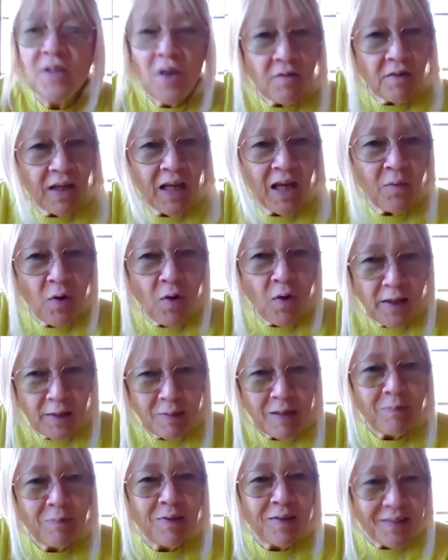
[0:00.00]
don't care what
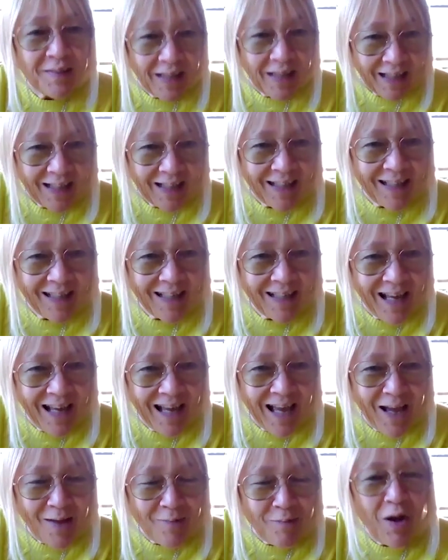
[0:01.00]
other people think,
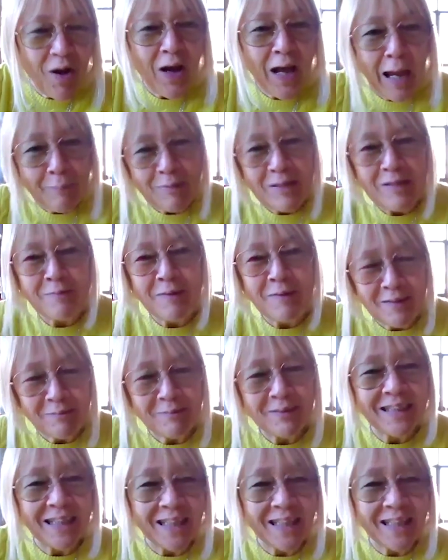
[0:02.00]
are happy to be